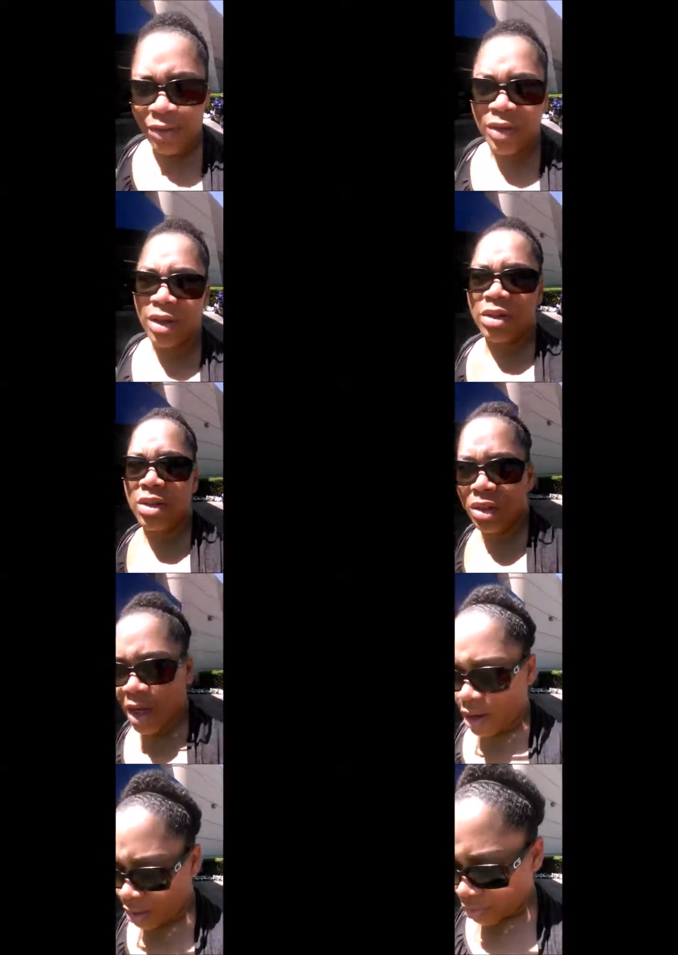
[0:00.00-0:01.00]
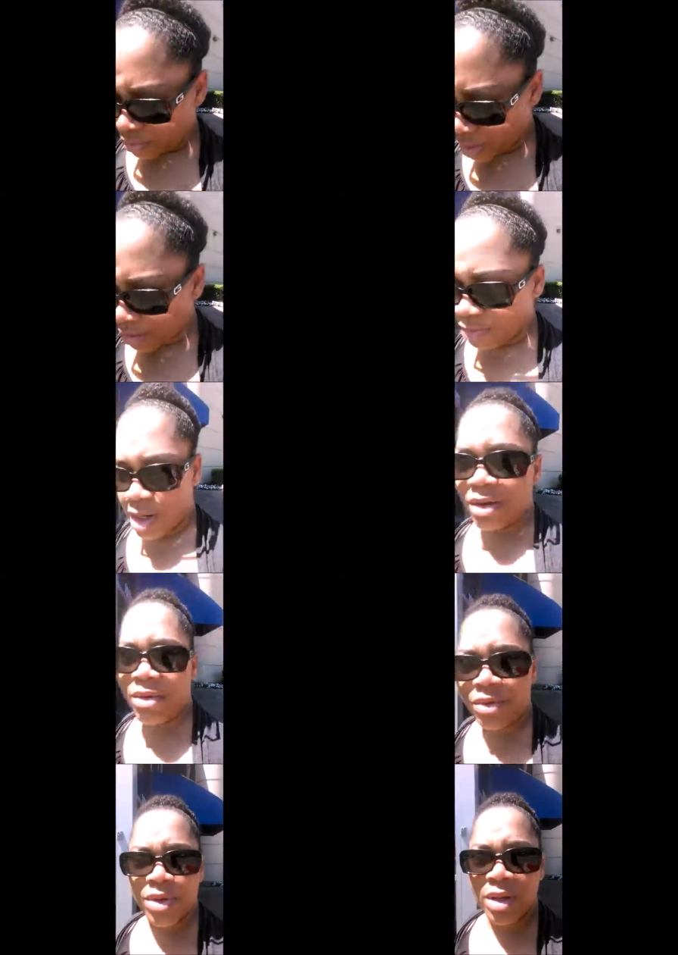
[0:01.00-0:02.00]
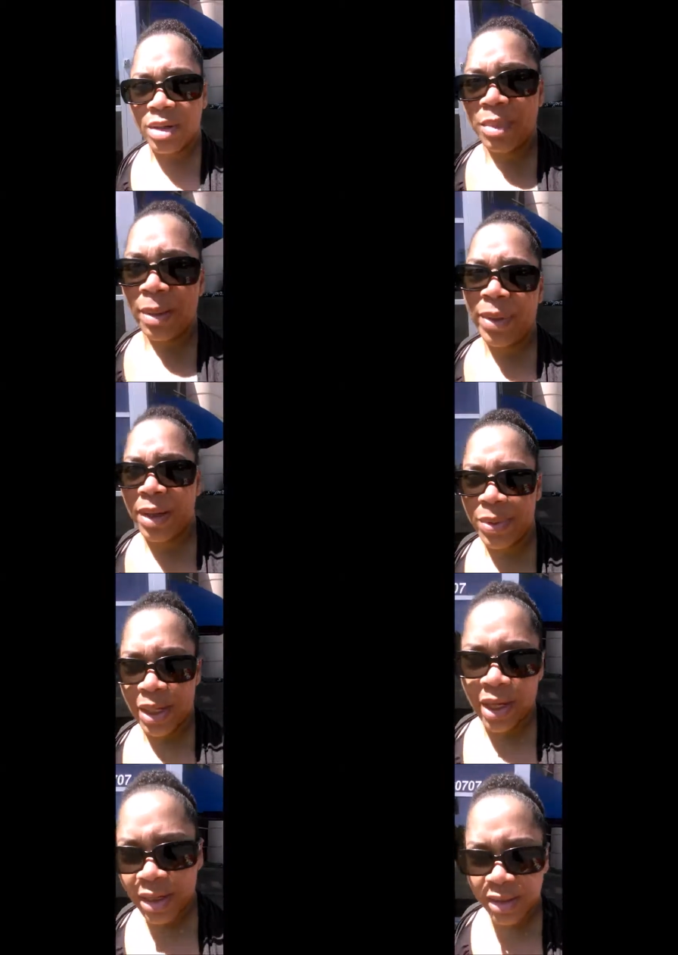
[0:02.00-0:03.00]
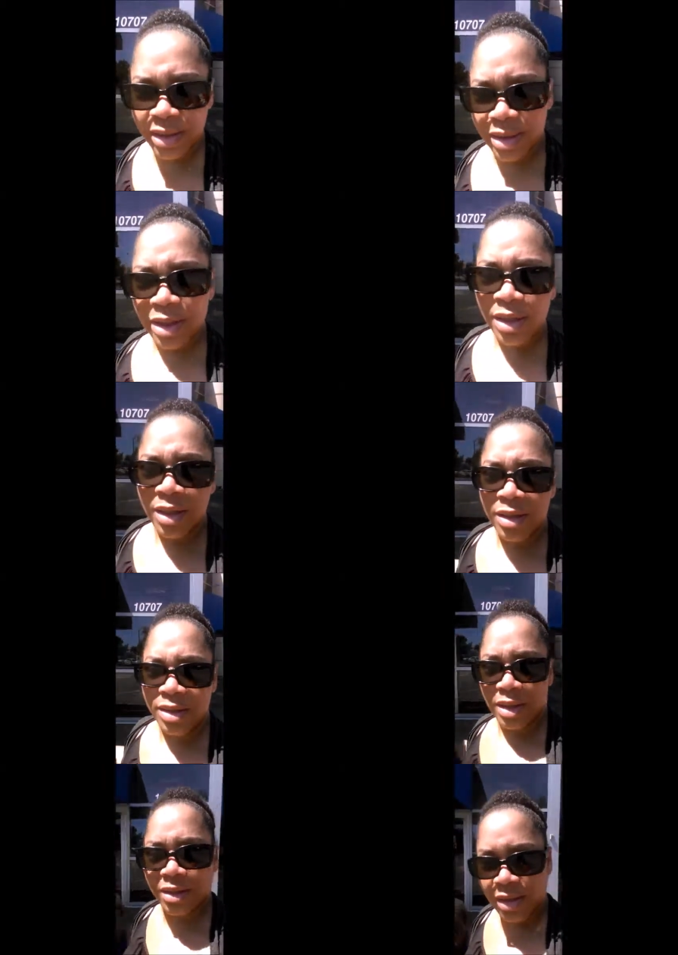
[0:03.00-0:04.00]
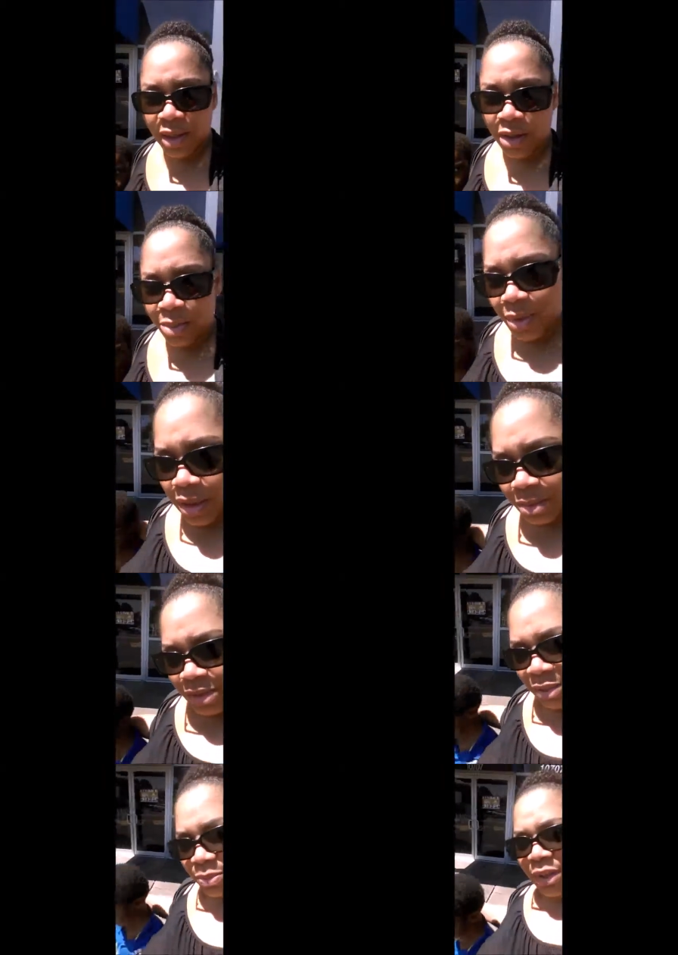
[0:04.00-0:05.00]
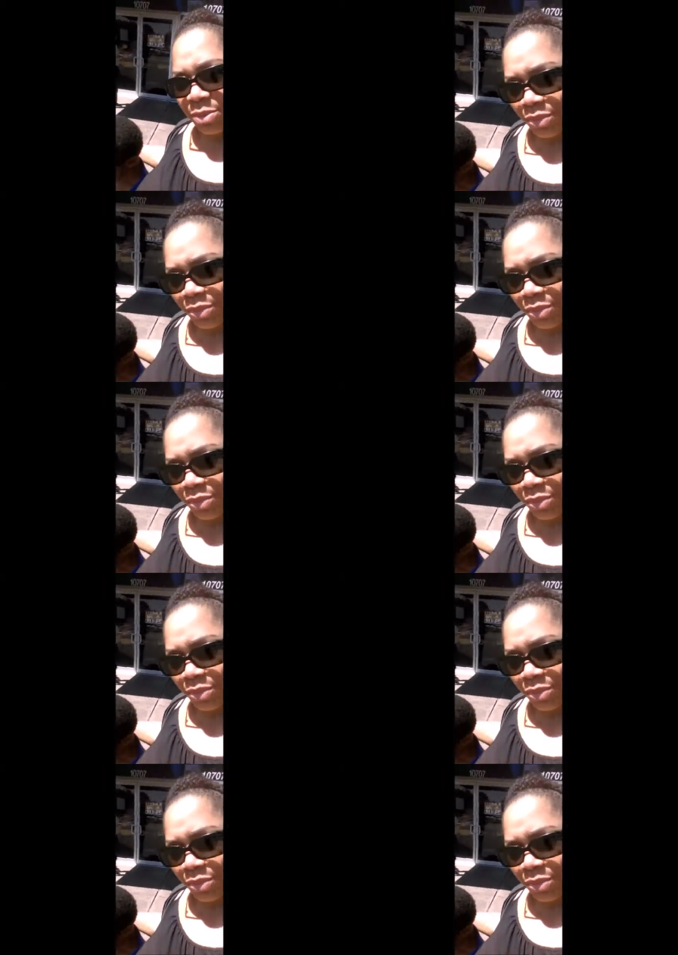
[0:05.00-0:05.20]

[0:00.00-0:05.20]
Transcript: for those of y'all who don't know, my baby has sickle cell, but him's a big